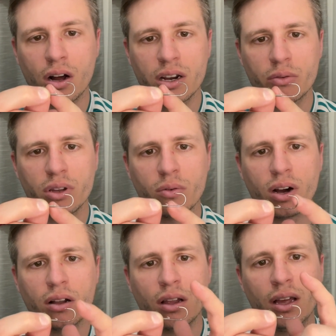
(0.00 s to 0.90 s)
on it really
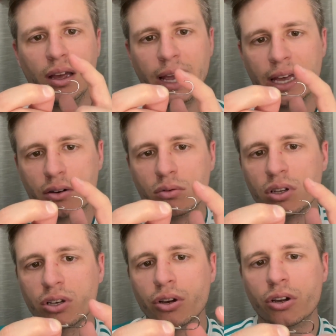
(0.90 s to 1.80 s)
well, and a
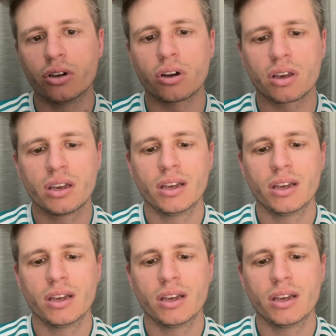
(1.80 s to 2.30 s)
really good hook.